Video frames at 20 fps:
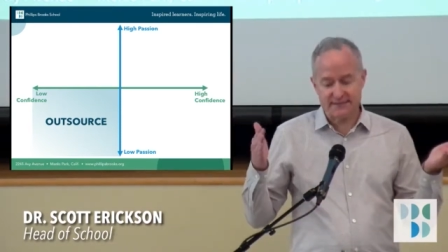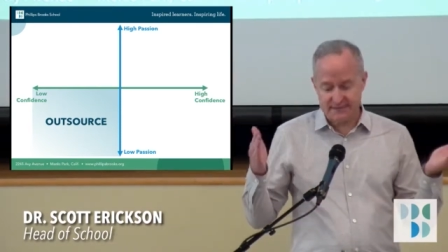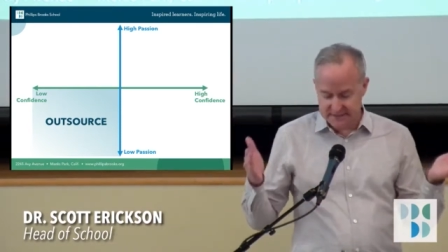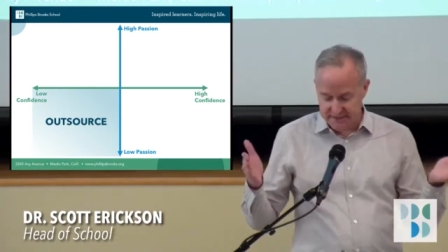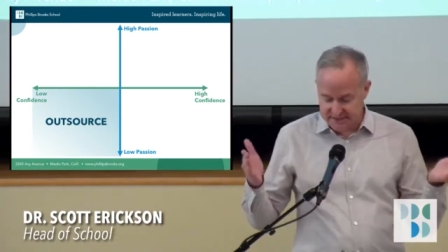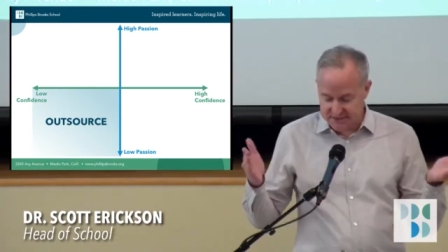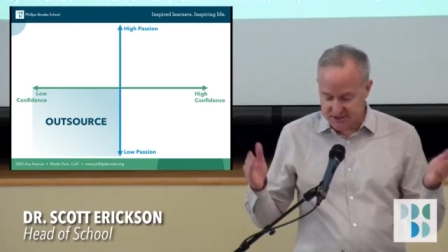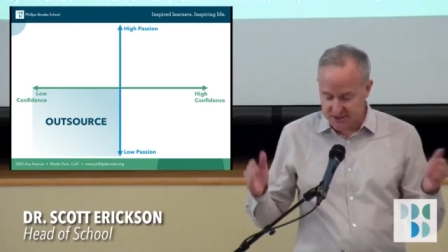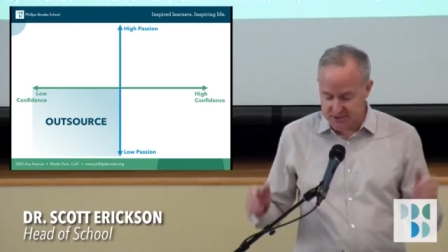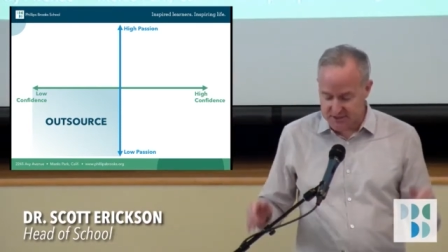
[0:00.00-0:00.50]

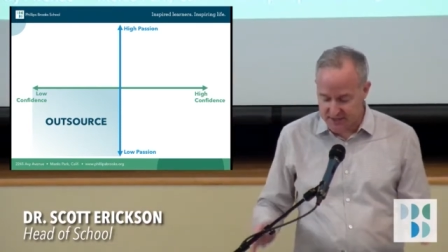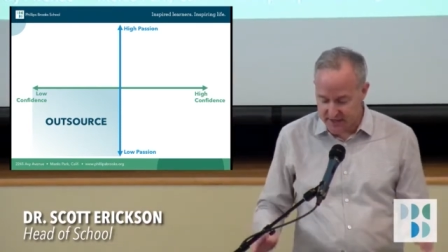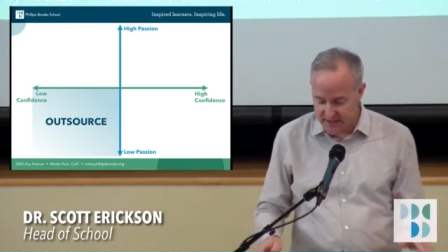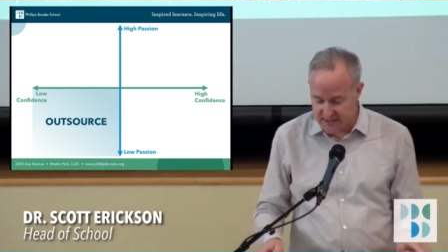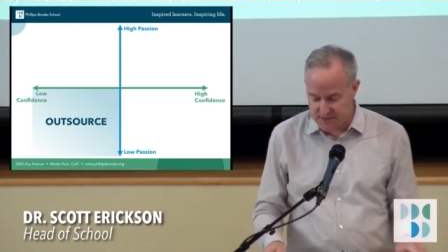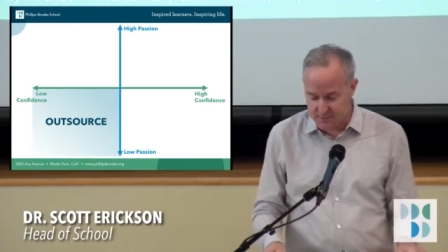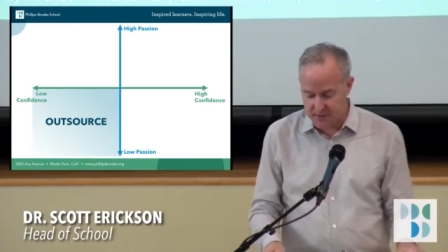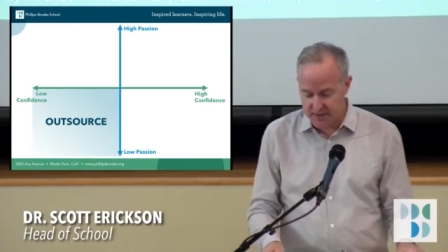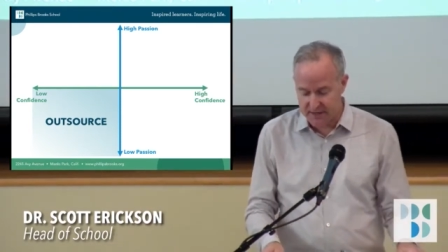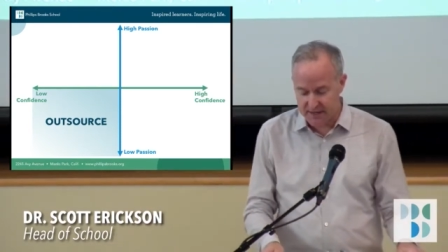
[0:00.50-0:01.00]
sister's
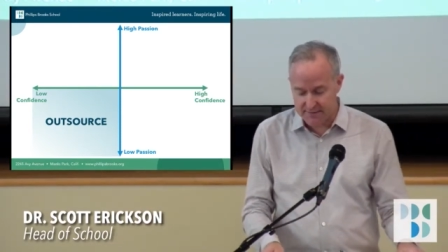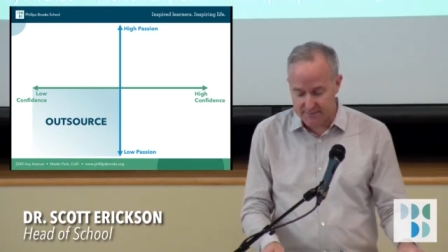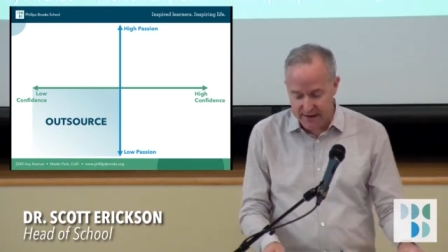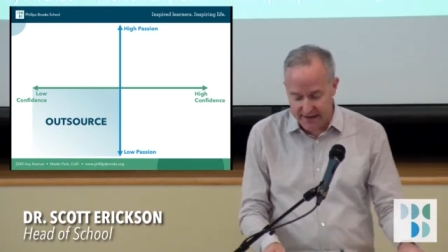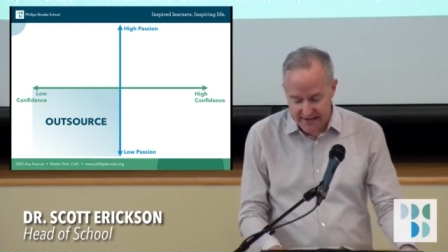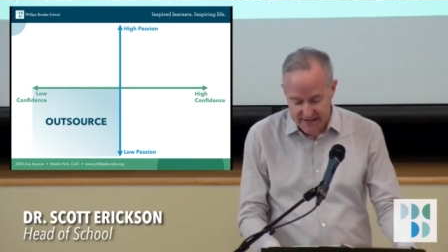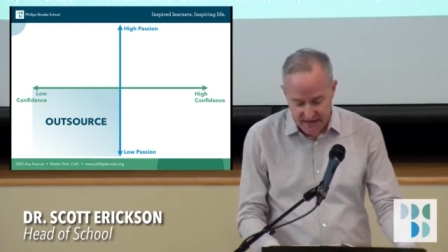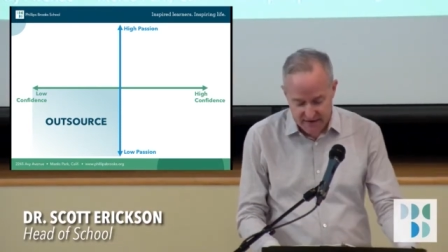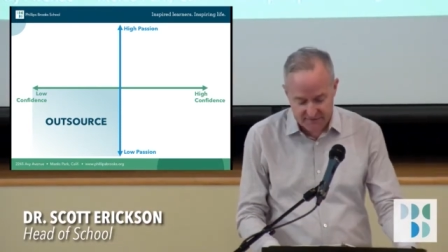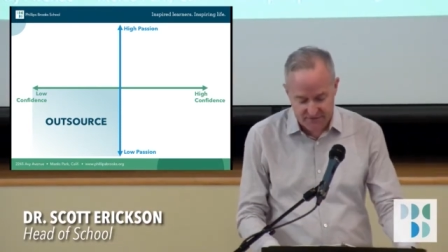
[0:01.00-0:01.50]
husband and
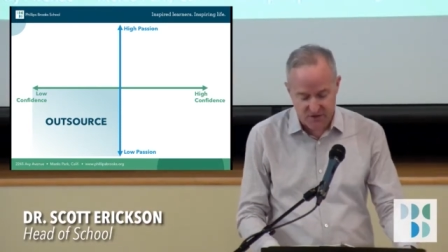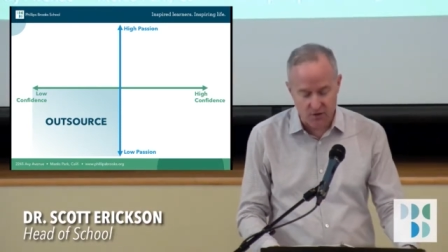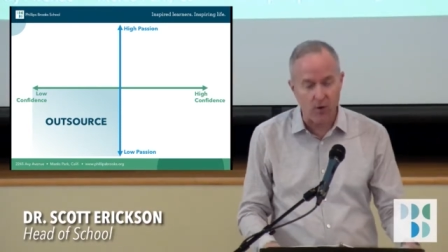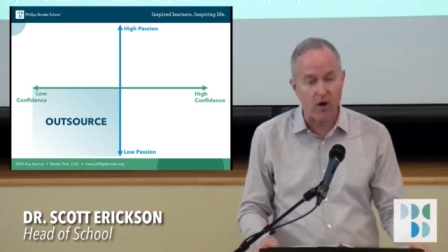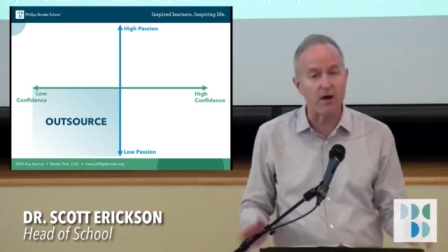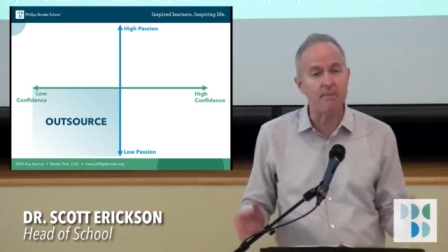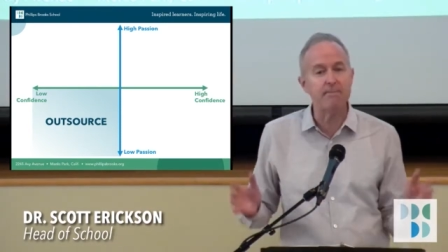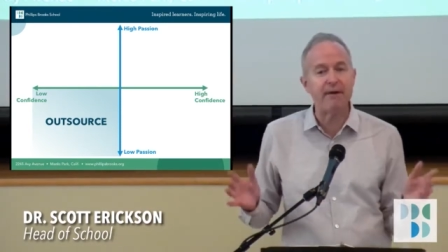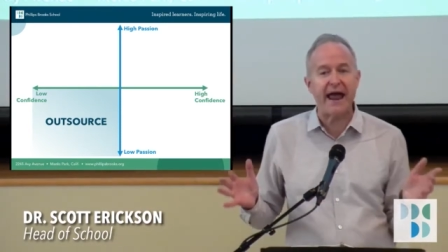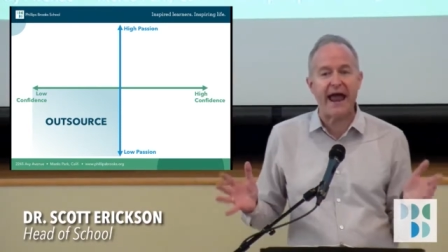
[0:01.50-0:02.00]
my nephew
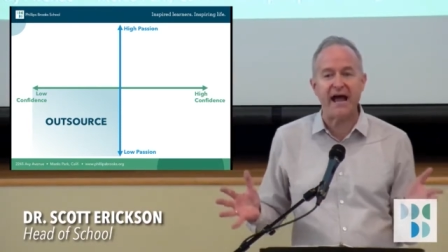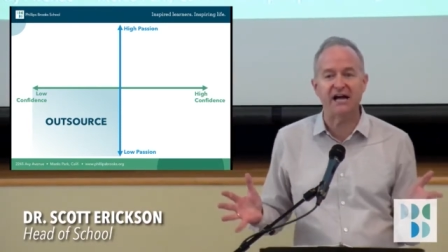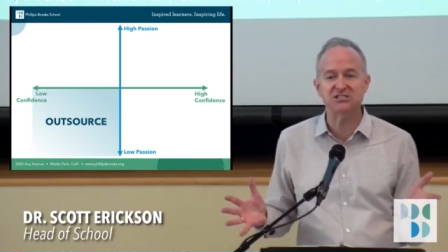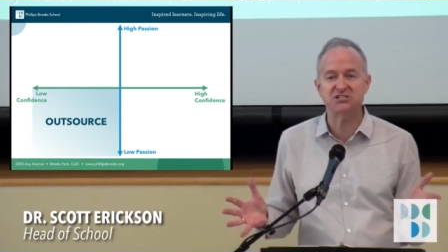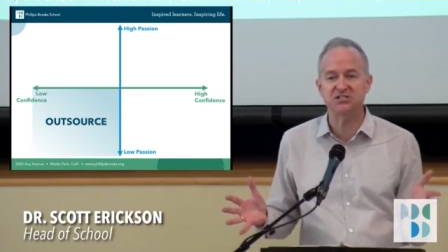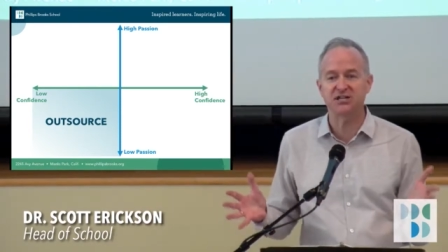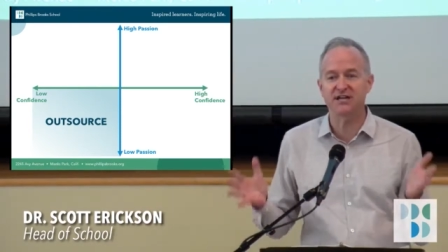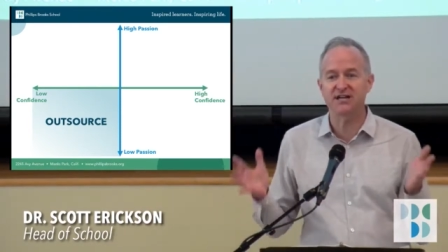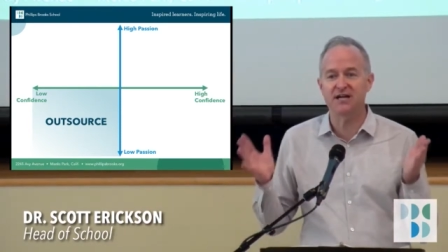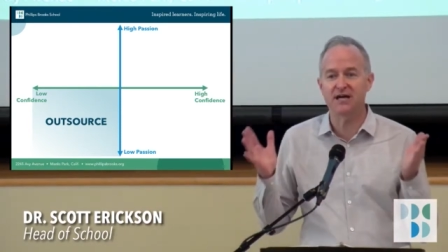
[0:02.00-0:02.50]
are
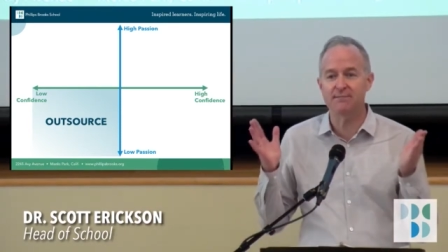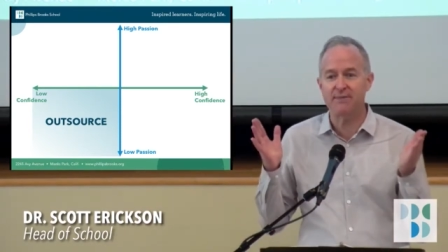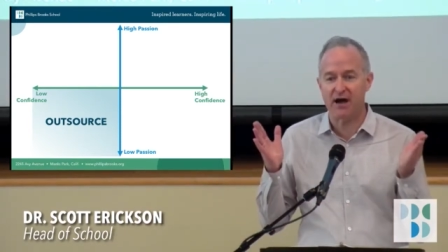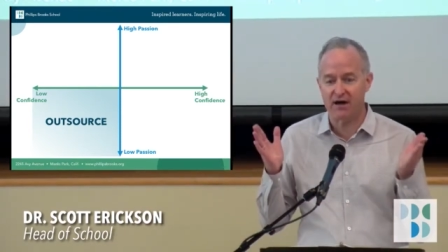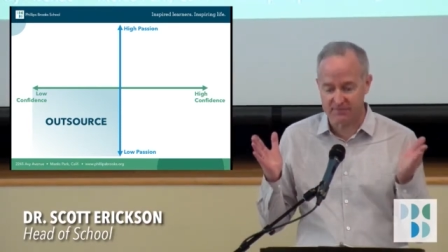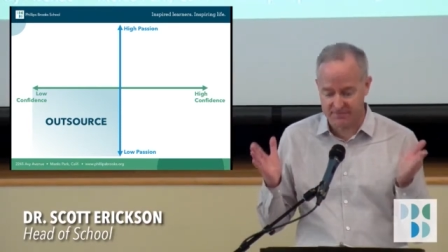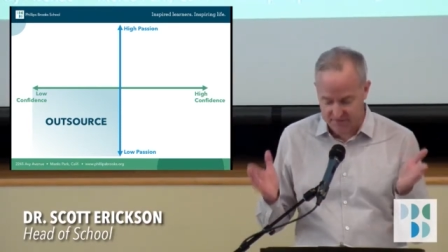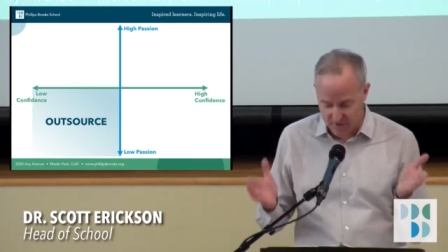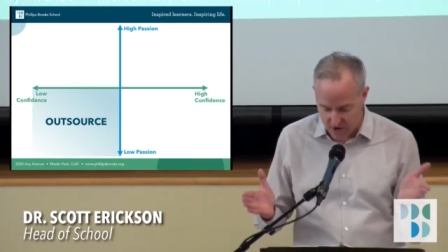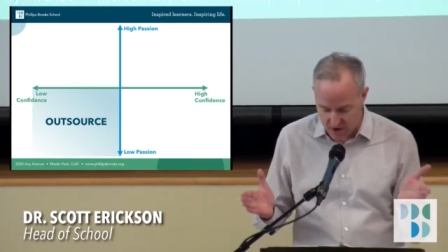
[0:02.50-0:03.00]
passionate
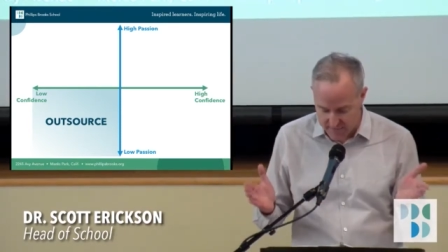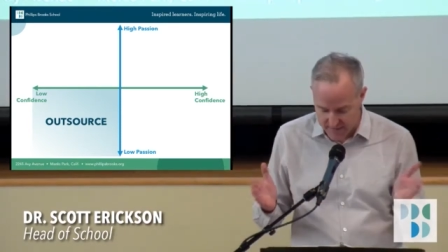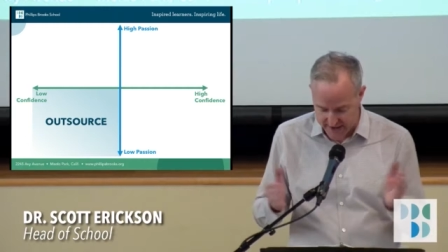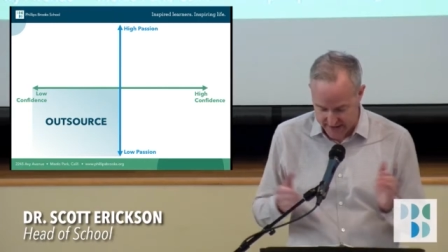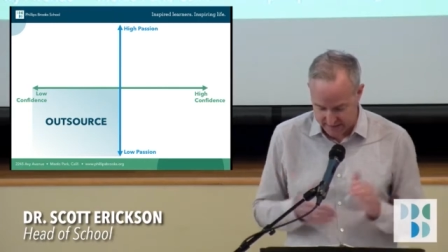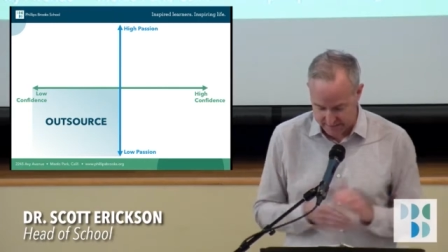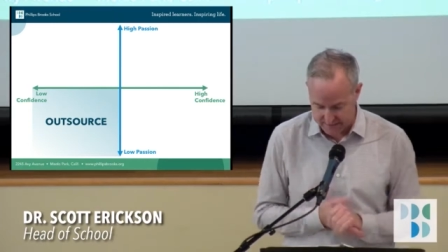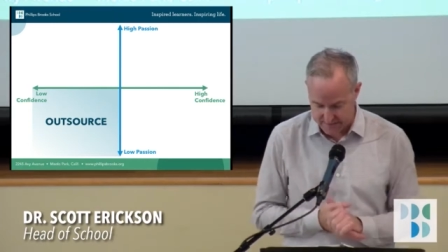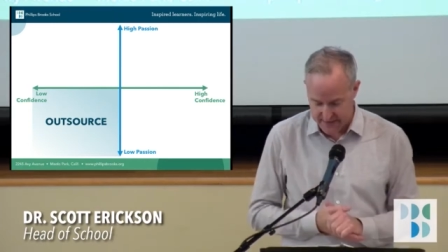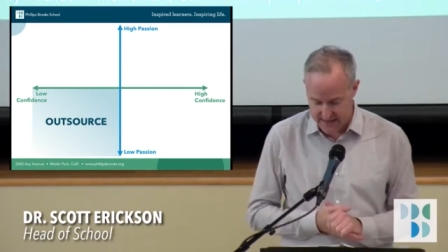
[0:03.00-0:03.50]
about
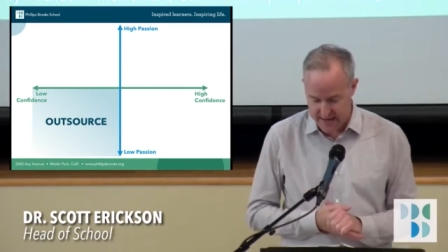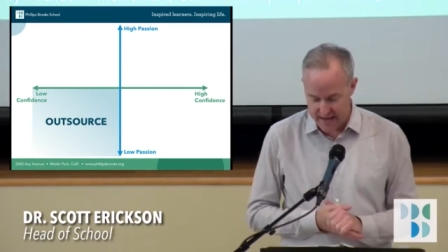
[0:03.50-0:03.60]
farming.